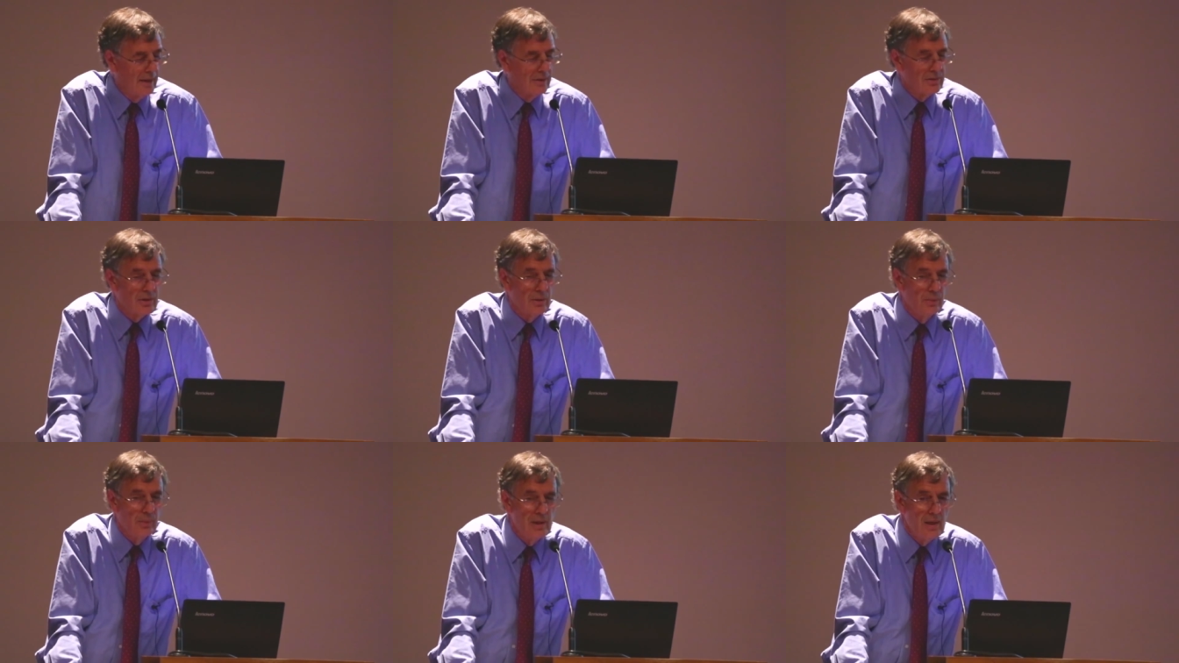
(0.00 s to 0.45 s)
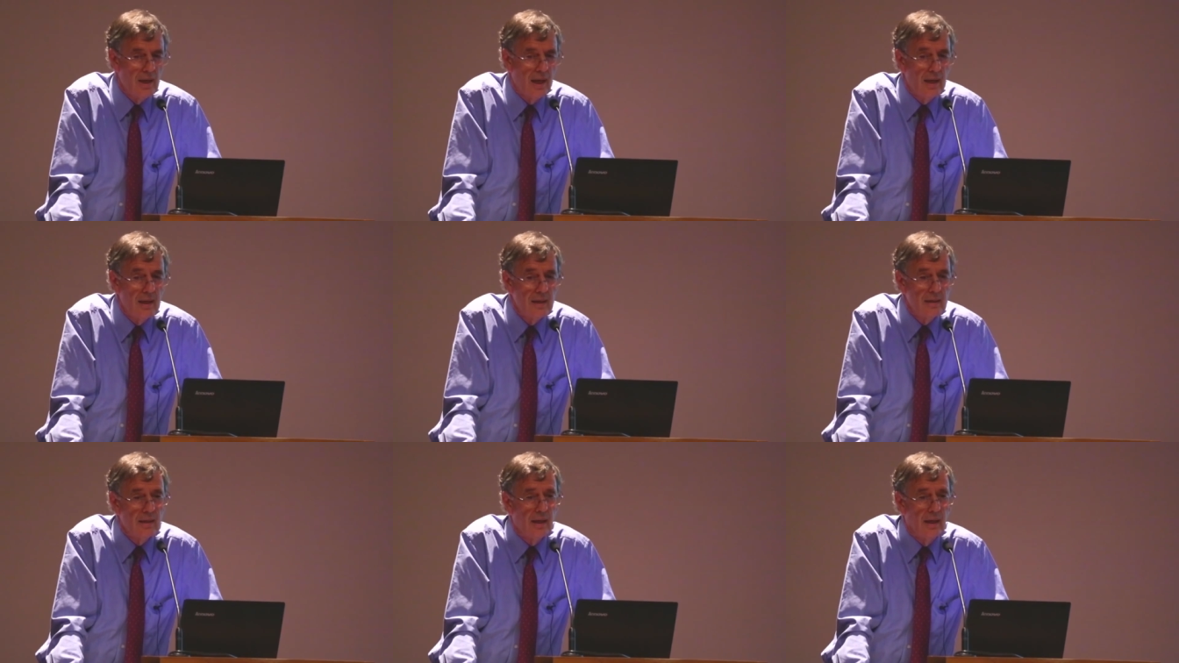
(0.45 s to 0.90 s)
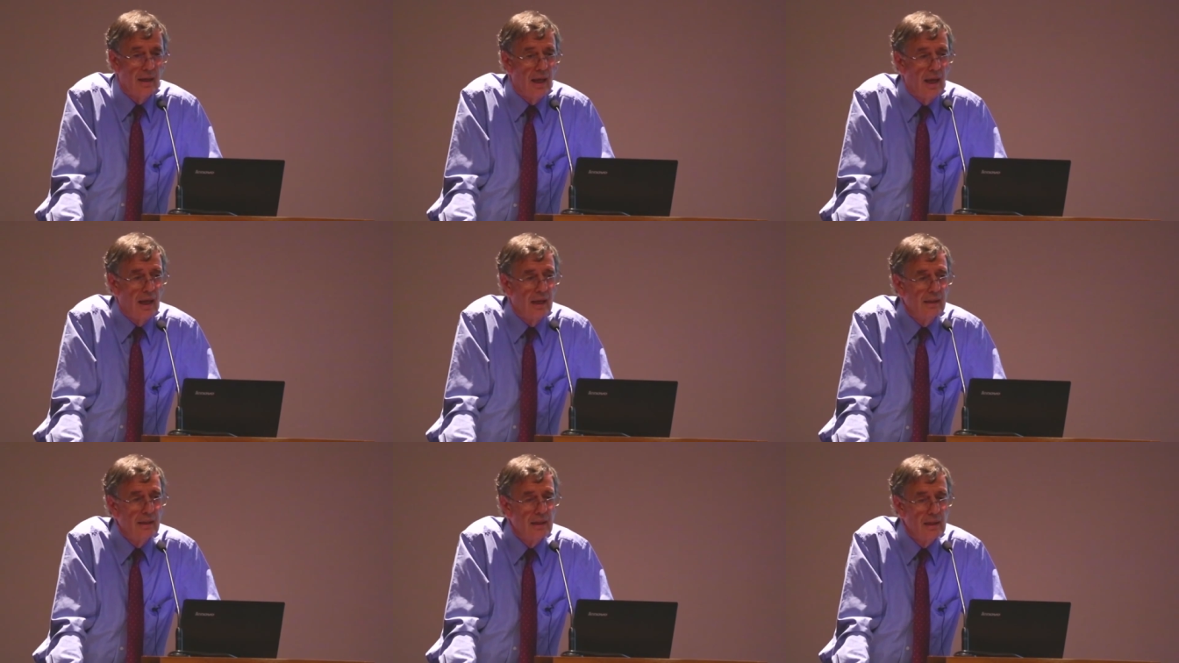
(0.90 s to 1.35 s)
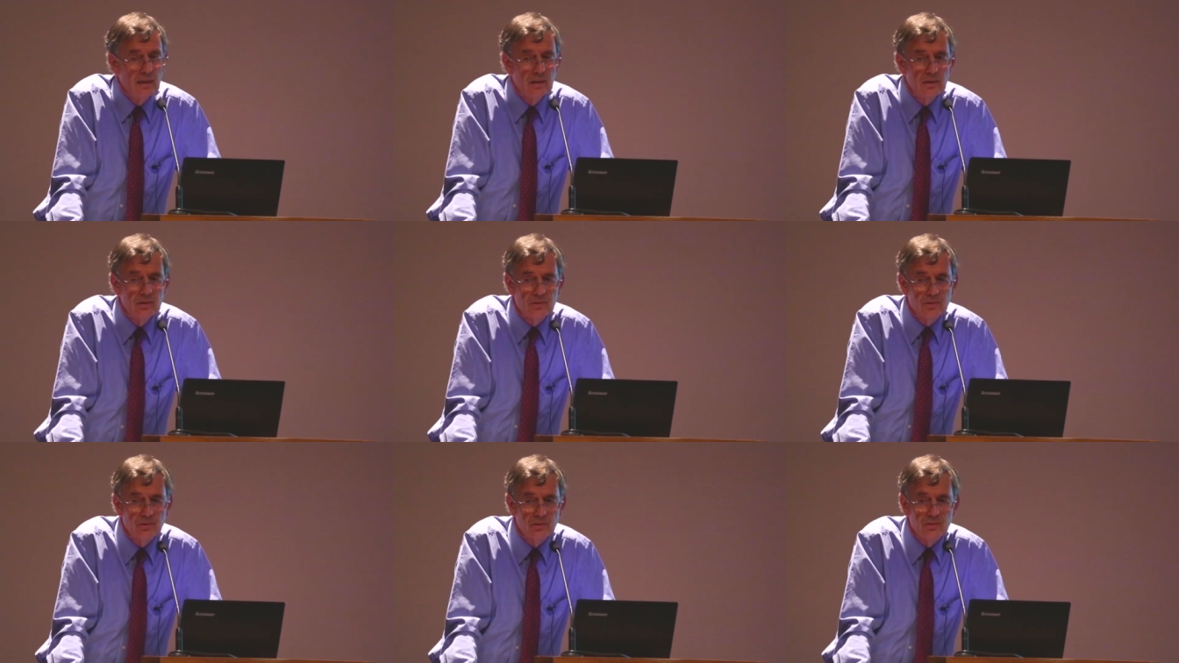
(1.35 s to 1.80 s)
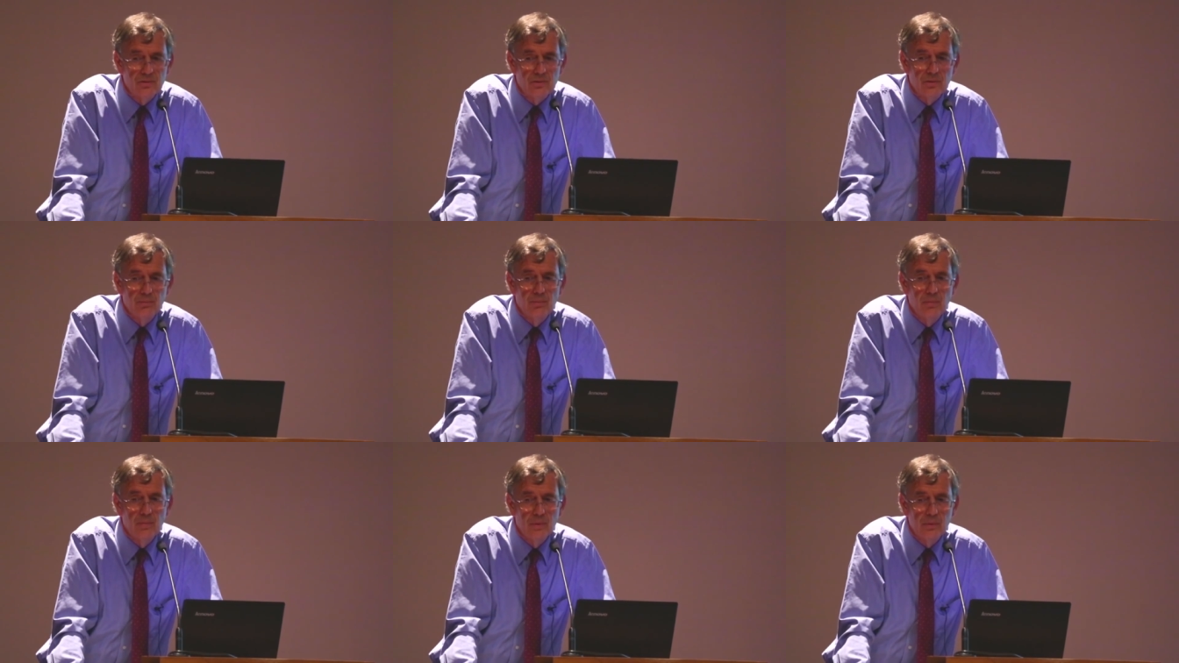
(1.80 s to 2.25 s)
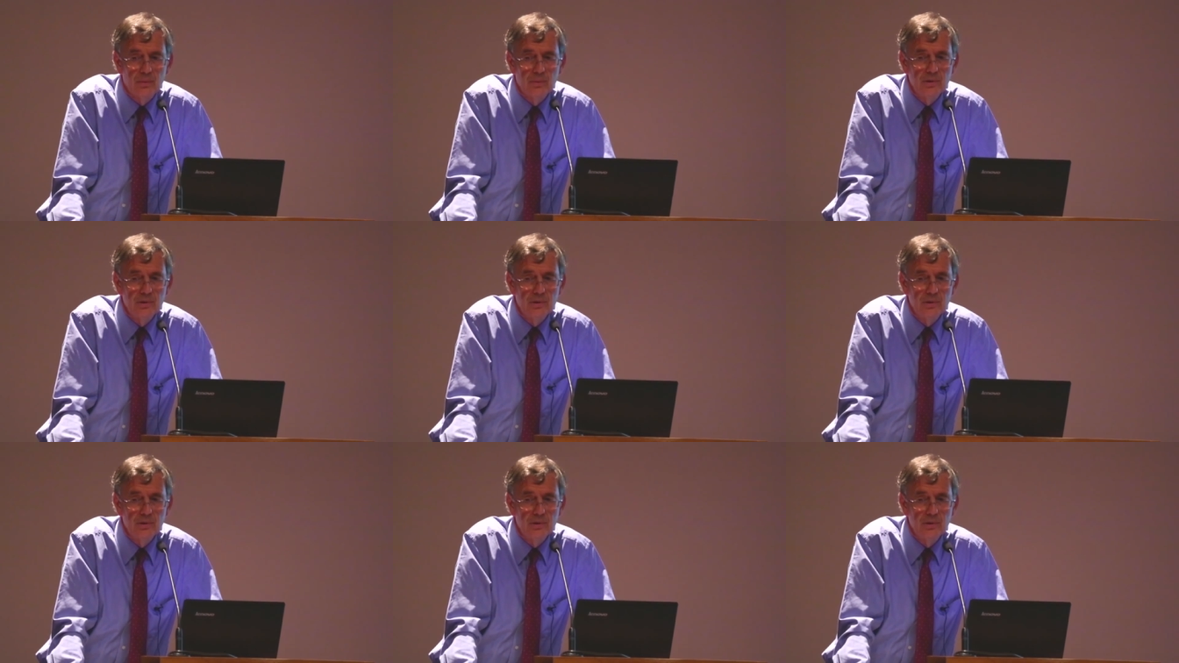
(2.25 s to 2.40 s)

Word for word: So we had an ecosystem